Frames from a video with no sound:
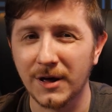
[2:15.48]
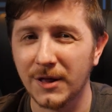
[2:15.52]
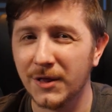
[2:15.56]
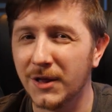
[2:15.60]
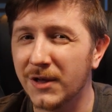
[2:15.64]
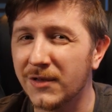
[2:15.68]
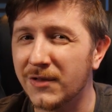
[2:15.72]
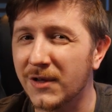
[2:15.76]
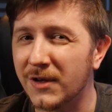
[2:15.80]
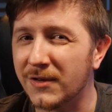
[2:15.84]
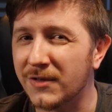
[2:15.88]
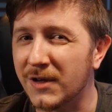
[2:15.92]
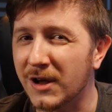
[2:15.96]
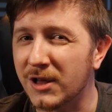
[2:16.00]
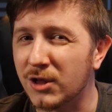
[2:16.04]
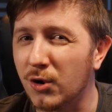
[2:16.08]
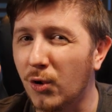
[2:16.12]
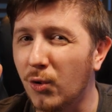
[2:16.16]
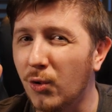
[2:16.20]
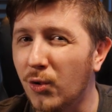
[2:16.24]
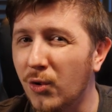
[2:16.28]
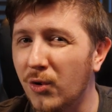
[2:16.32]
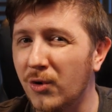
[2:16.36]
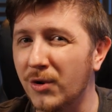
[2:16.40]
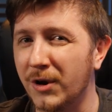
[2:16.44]
This exact
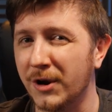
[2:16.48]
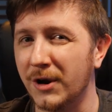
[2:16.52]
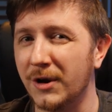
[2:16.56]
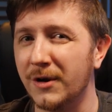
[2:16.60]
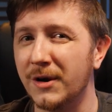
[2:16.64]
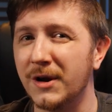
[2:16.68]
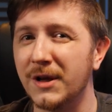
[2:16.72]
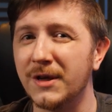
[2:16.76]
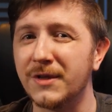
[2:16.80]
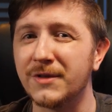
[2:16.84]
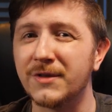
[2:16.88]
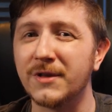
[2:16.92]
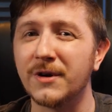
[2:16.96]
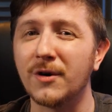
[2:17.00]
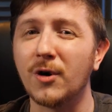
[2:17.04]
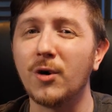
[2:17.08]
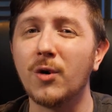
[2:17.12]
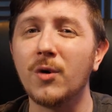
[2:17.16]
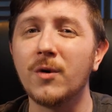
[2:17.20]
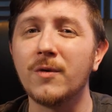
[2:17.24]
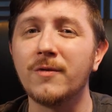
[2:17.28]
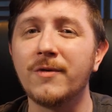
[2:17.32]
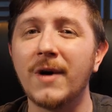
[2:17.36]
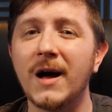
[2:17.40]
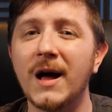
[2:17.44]
order is the
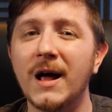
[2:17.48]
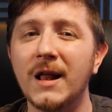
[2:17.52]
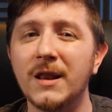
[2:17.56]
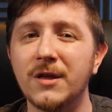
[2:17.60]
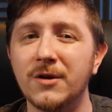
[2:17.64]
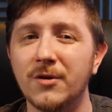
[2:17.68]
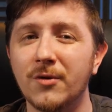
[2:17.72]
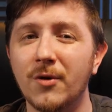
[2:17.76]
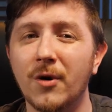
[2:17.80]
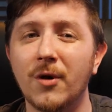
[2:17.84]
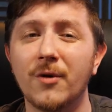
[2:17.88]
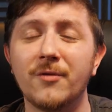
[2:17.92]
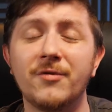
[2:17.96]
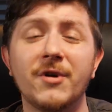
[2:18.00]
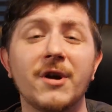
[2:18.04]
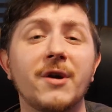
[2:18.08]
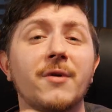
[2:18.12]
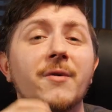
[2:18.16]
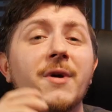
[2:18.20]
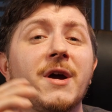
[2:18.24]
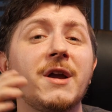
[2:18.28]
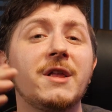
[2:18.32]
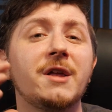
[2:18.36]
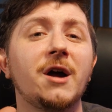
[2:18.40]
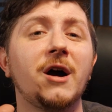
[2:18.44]
whole value of the
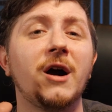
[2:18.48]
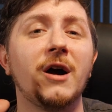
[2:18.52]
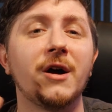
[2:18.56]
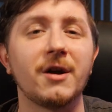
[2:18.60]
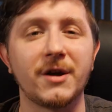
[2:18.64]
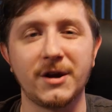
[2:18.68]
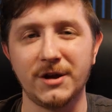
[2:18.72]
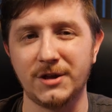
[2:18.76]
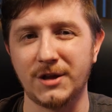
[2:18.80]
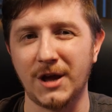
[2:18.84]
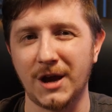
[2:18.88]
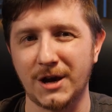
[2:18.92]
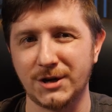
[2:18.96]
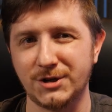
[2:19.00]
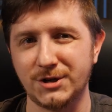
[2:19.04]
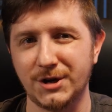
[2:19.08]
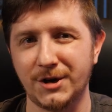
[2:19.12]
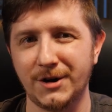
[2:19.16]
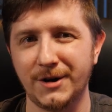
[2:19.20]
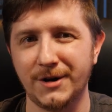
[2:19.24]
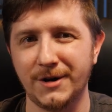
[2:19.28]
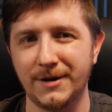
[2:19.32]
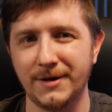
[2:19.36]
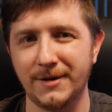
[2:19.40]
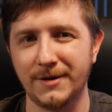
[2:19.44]
great
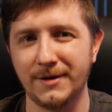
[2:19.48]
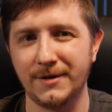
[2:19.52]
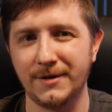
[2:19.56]
architecture.